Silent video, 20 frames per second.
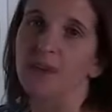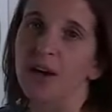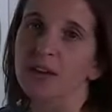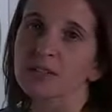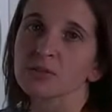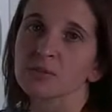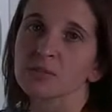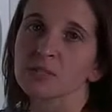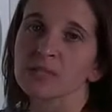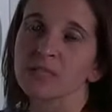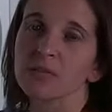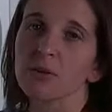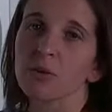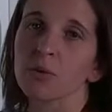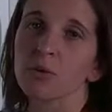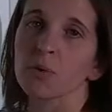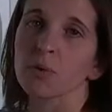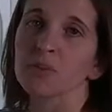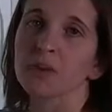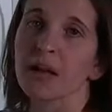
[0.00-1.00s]
x was
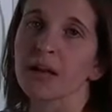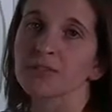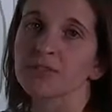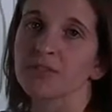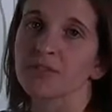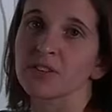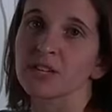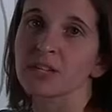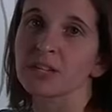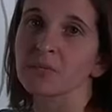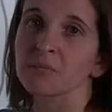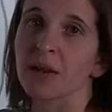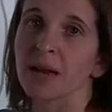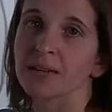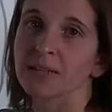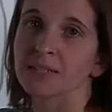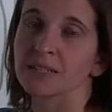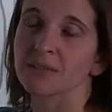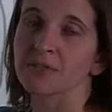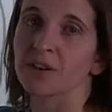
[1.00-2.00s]
0, we would have division
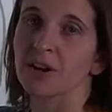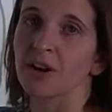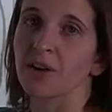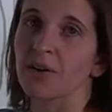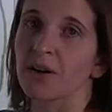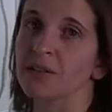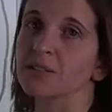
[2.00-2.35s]
by 0,